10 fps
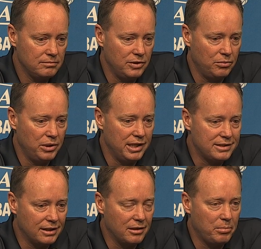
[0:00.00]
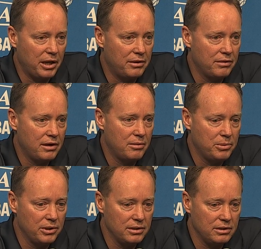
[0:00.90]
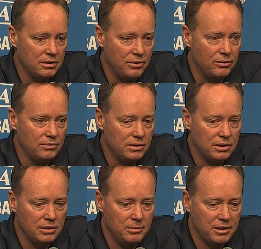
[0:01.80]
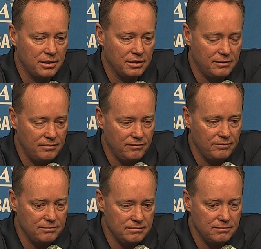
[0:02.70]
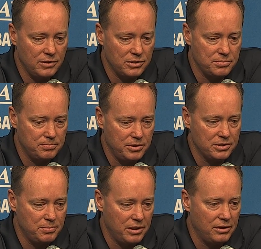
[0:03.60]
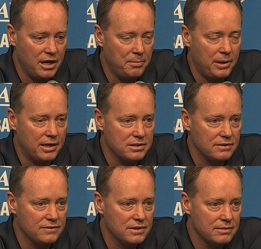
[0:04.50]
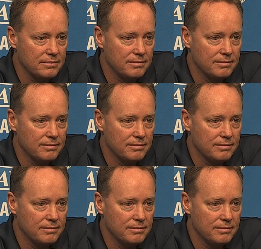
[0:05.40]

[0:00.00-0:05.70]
you know, we need to get better there. But, you know, I think there's been a lot of positives.